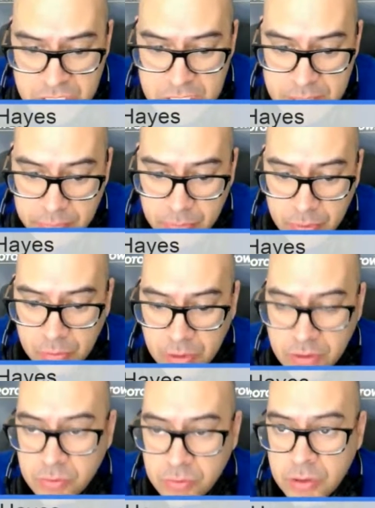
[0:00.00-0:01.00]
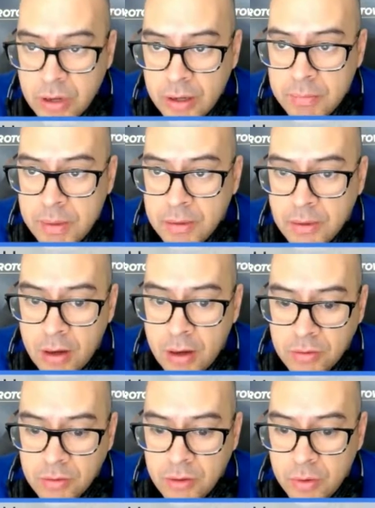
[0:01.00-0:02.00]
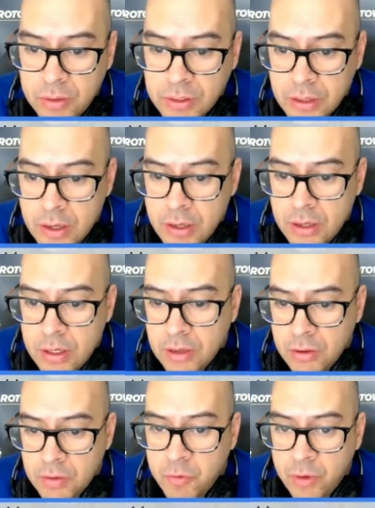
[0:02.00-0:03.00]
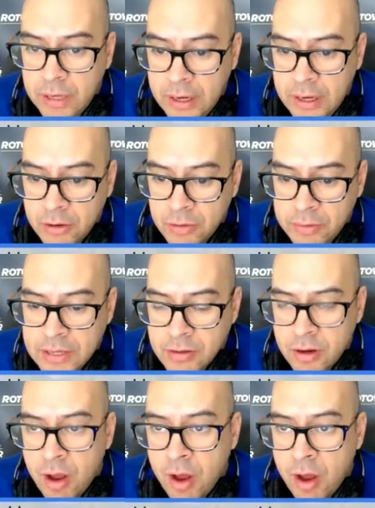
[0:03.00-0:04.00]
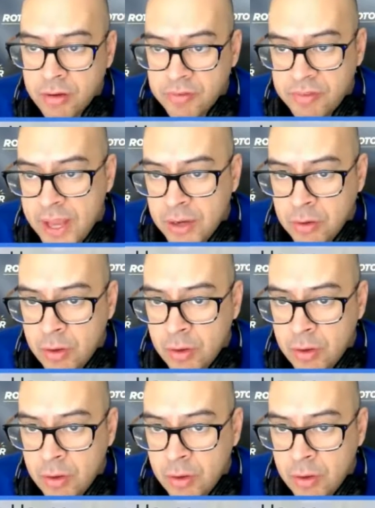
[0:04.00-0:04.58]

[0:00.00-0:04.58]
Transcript: We're talking about Donald Sloan at, the 4,800 range on FanDuel.